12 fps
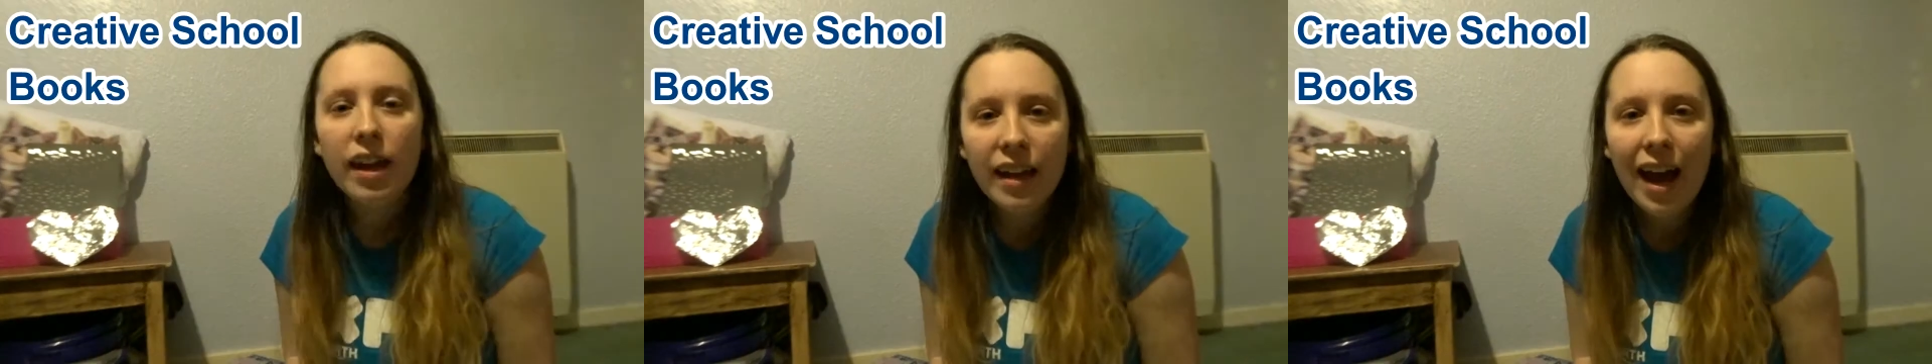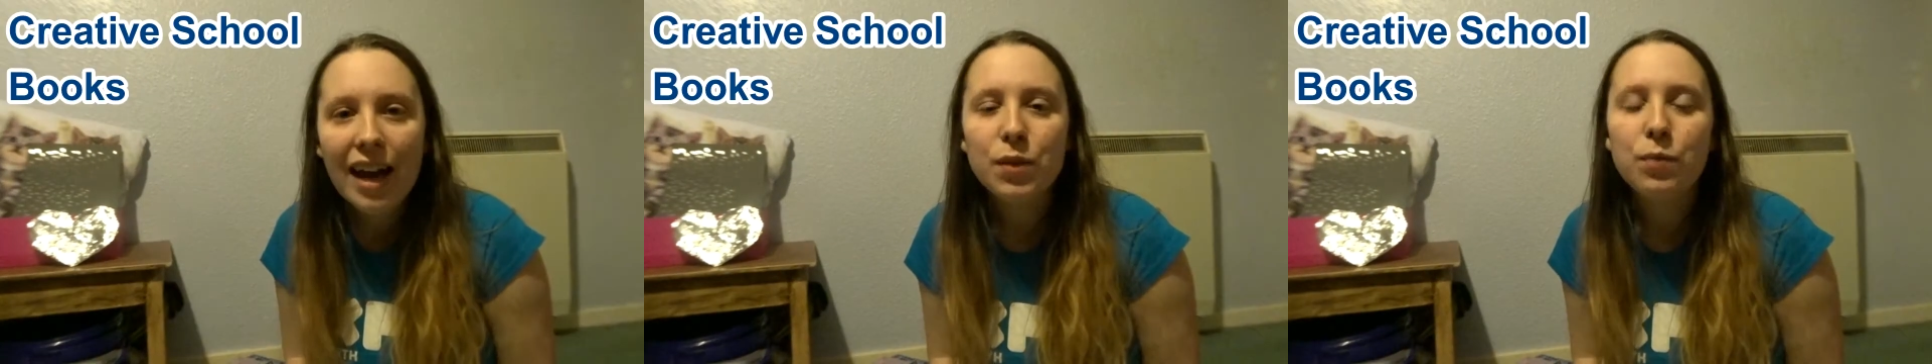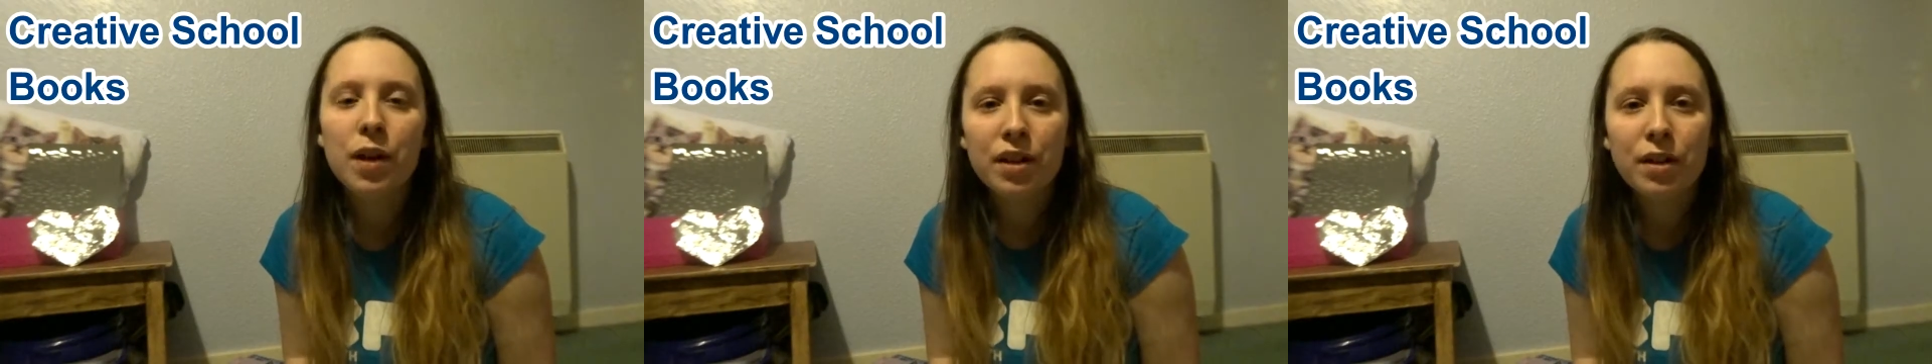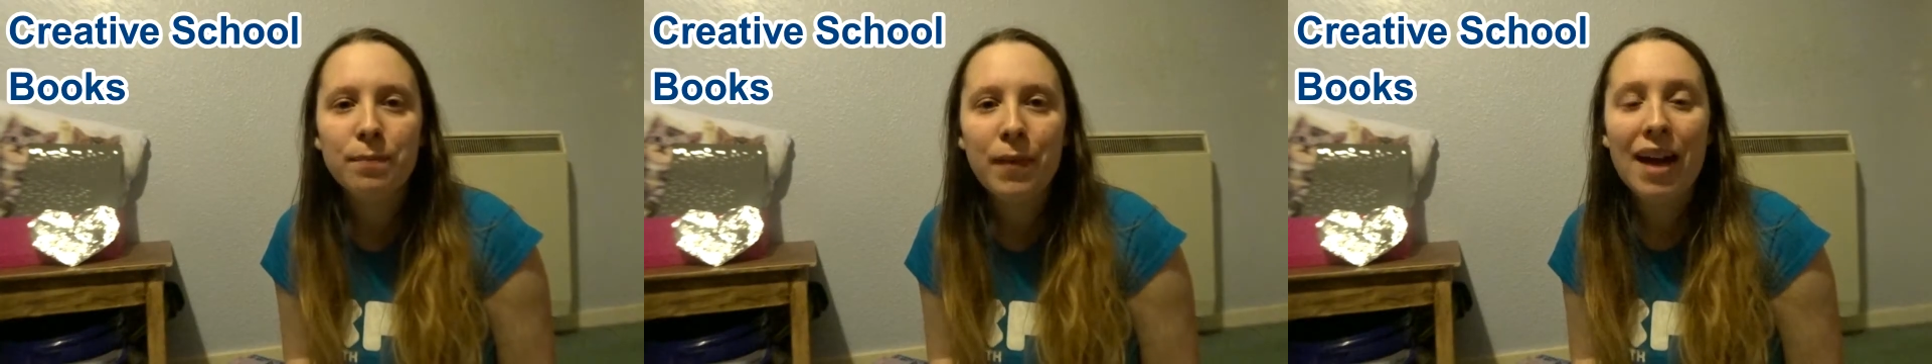Hey guys,
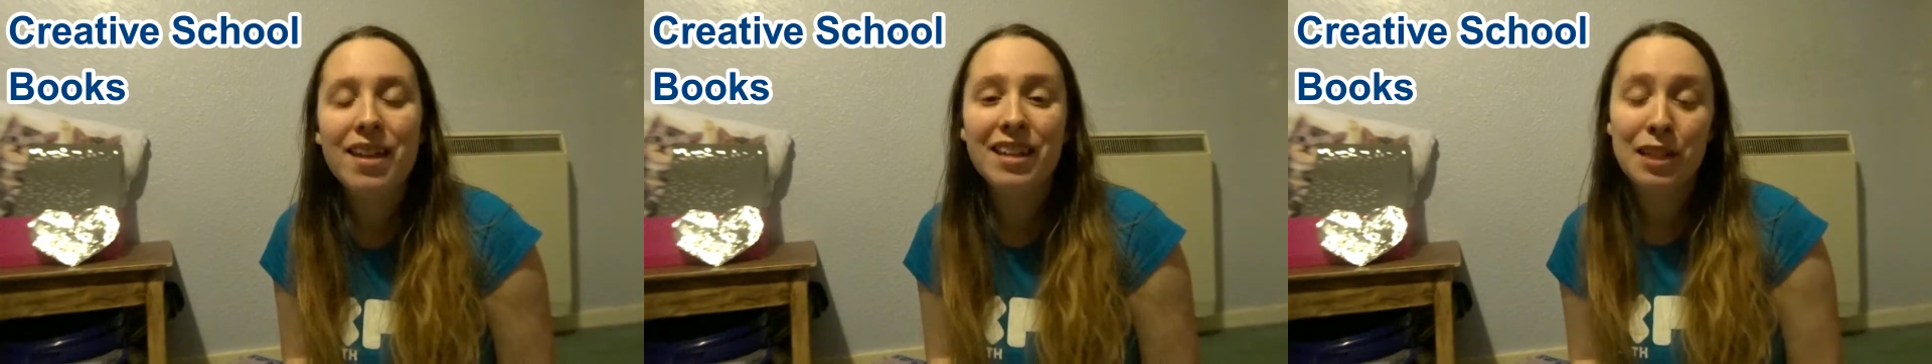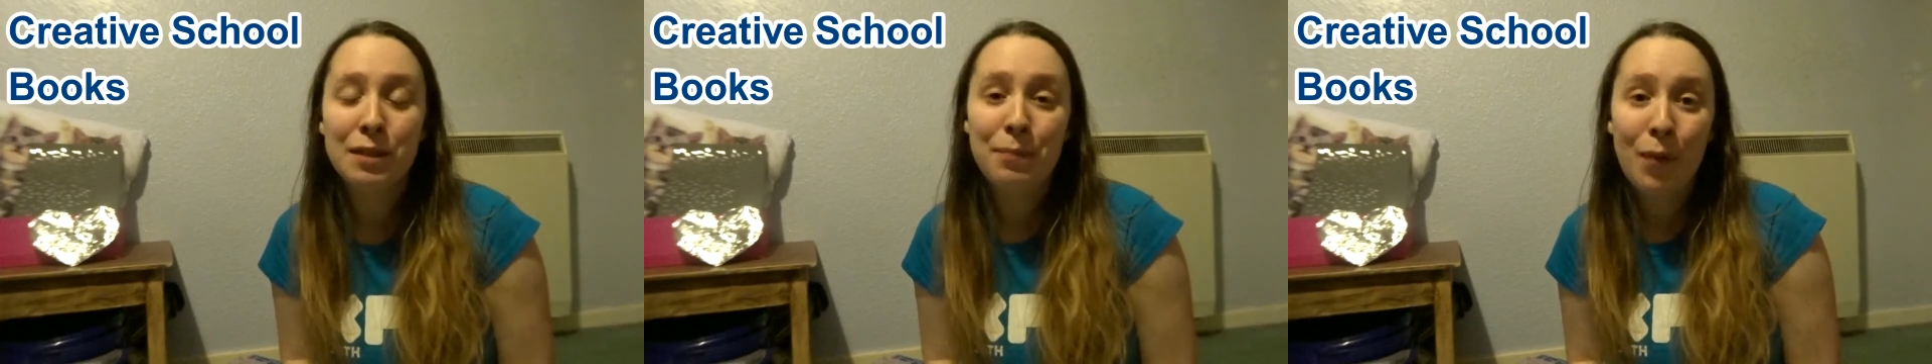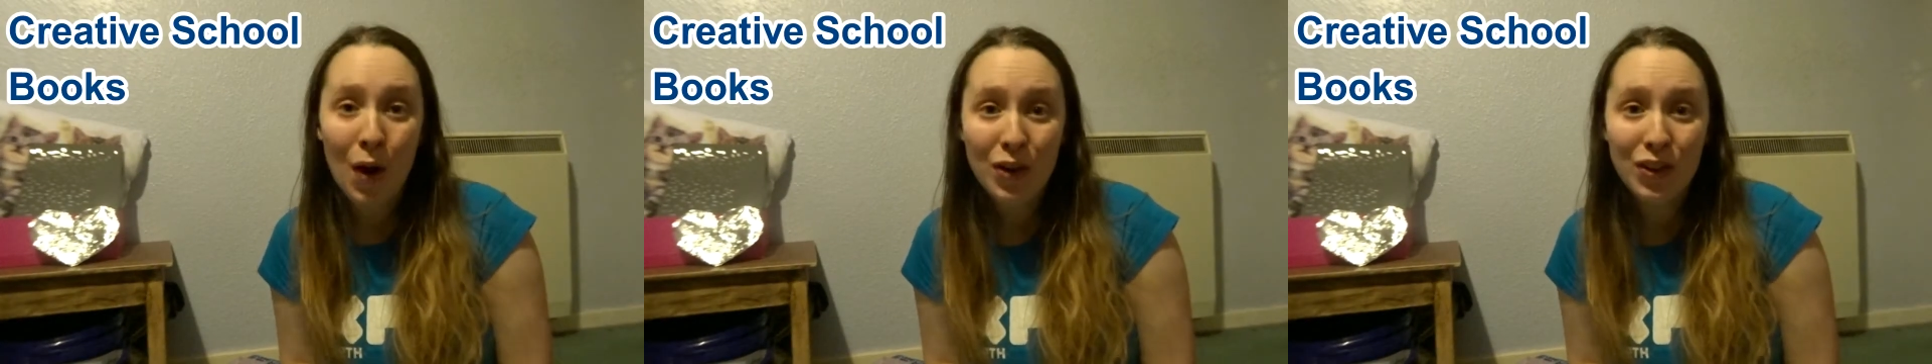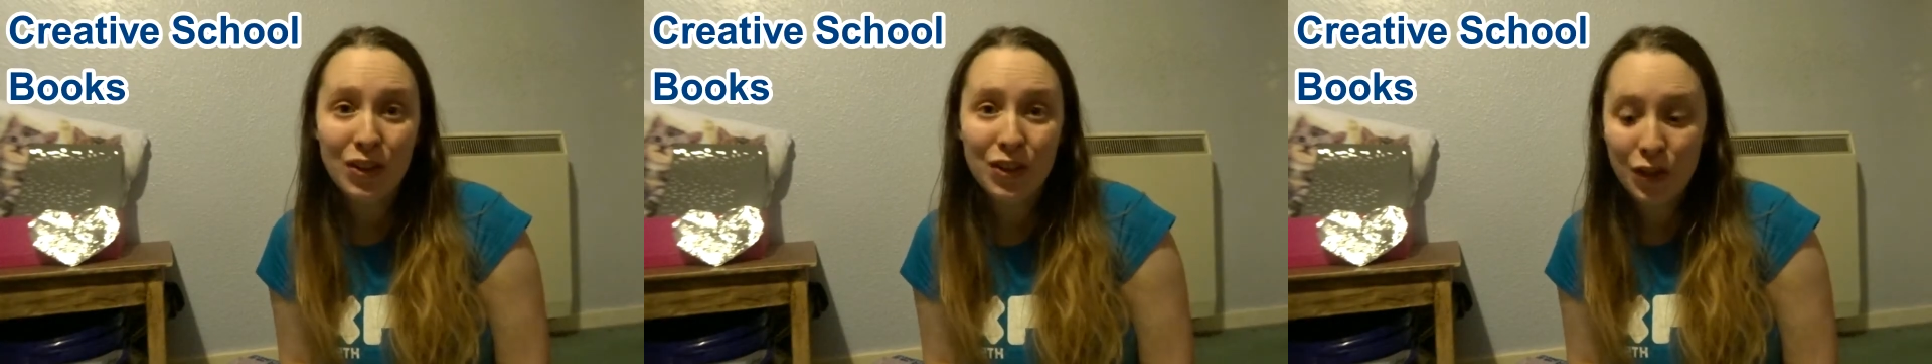welcome back. This is part